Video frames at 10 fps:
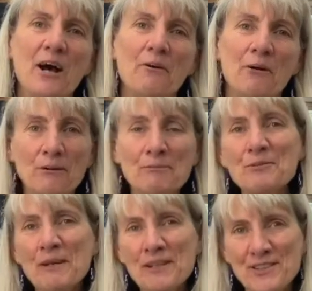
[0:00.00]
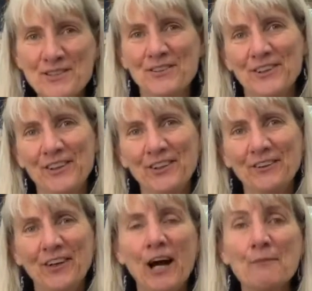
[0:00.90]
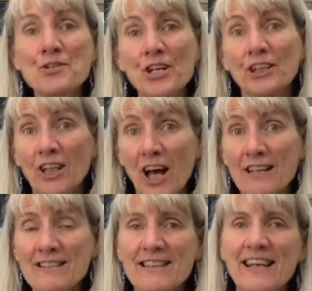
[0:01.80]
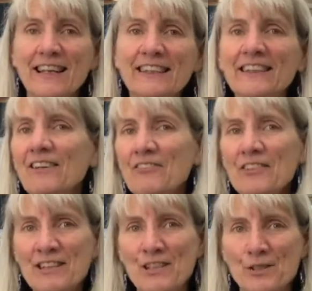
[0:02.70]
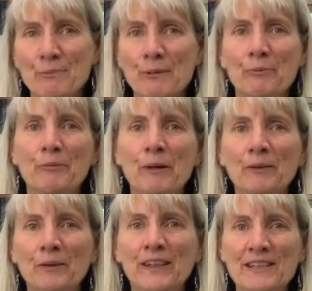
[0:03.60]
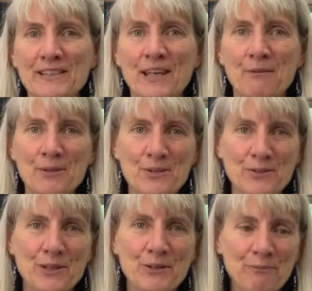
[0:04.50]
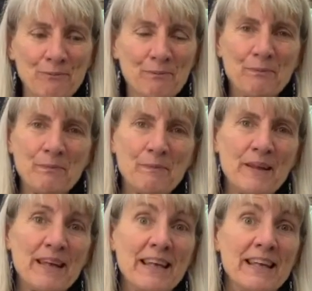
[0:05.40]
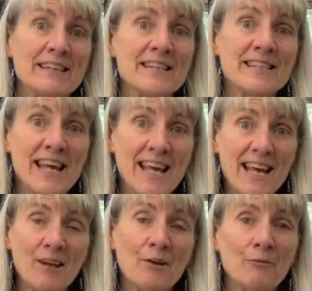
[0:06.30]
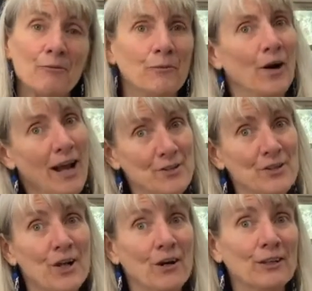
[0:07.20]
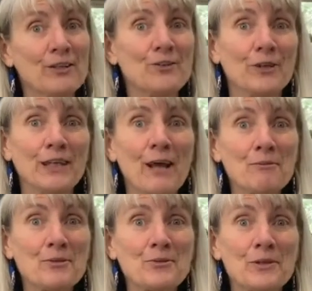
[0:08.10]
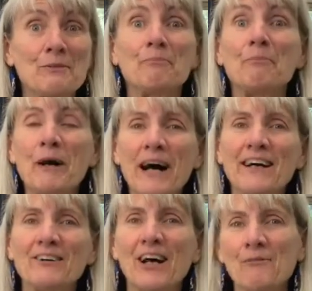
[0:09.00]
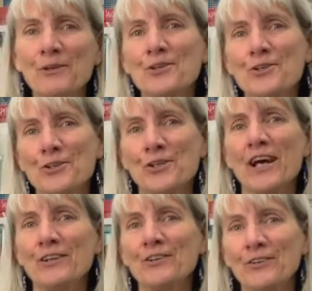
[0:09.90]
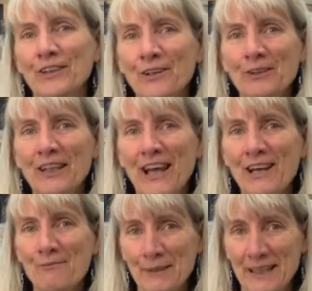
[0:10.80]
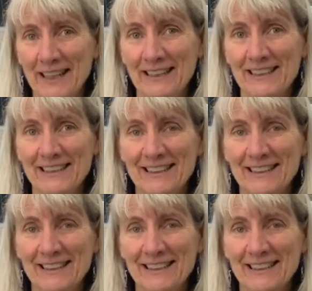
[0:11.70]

Welcome to my studio. I'm Chick Lots, and I love to teach people about glaze chemistry. Today, we're actually not going to do any chemistry, but I'm going to show you how to do a liquid lime blend.